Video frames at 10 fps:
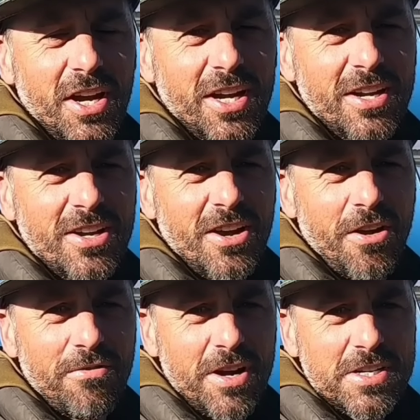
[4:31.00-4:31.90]
So
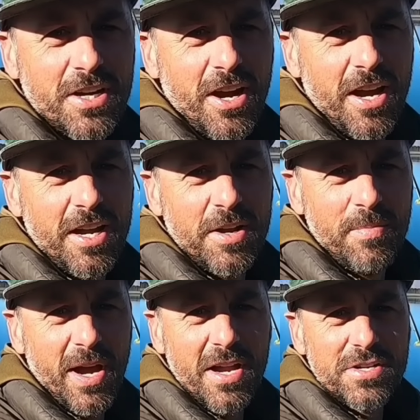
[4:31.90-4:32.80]
I've retied
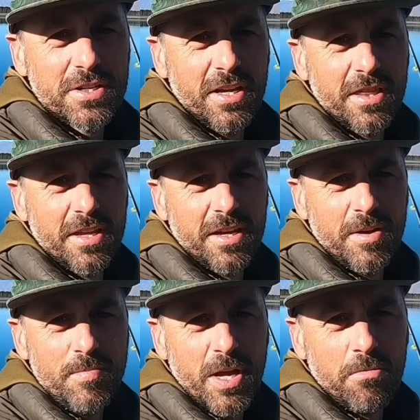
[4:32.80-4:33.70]
a bunch in
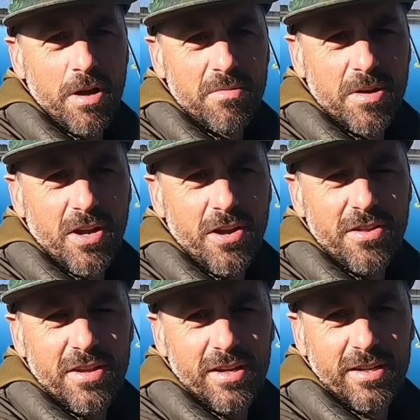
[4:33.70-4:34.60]
the
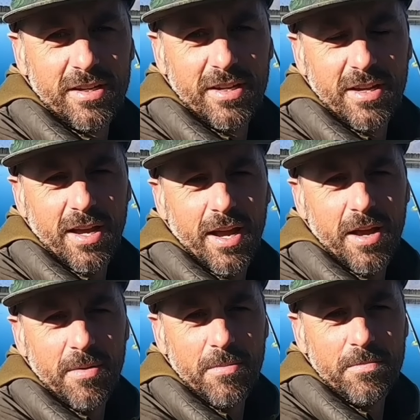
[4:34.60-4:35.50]
B110,
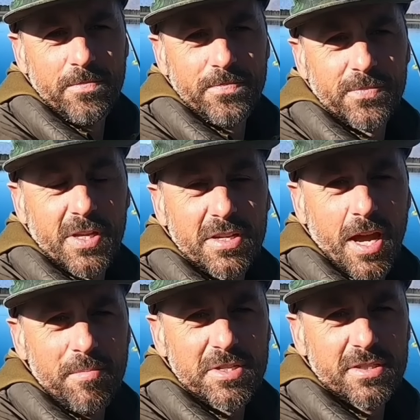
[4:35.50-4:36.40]
the
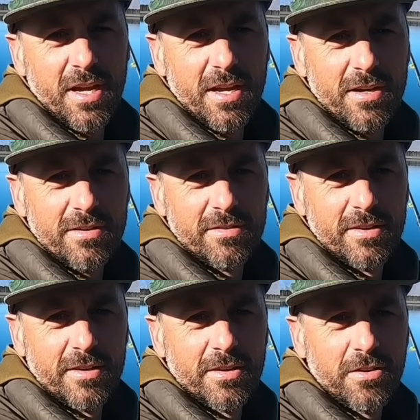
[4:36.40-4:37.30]
Koto San
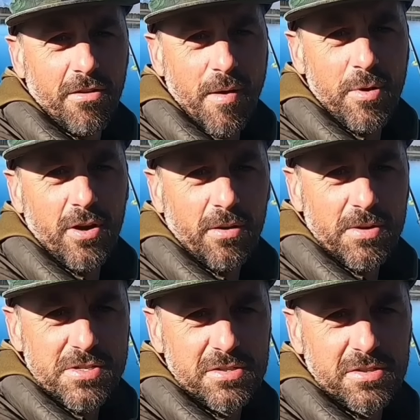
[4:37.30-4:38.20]
grub
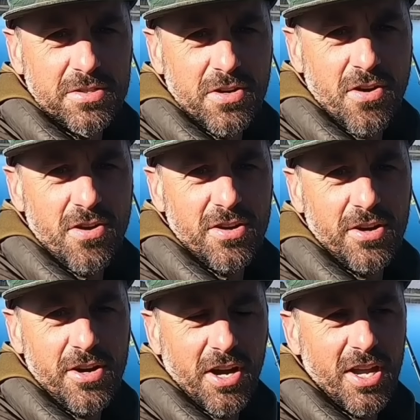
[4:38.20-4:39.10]
hook, which is the
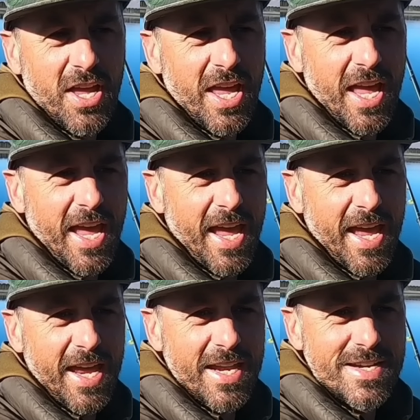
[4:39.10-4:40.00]
strong hook,
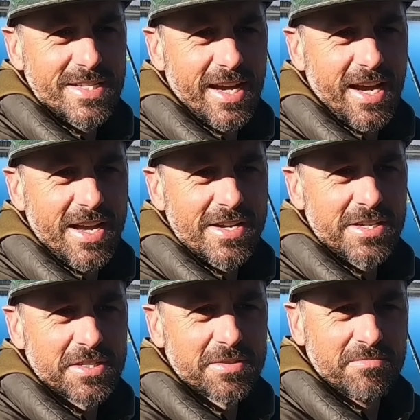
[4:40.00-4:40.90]
and
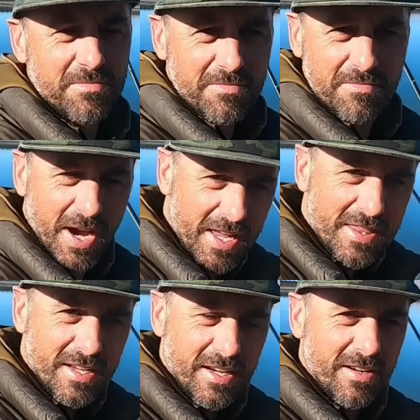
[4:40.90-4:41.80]
just
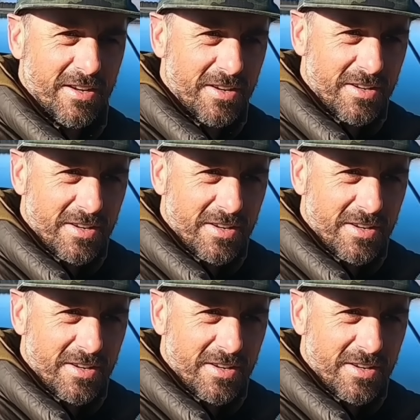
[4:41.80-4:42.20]
made the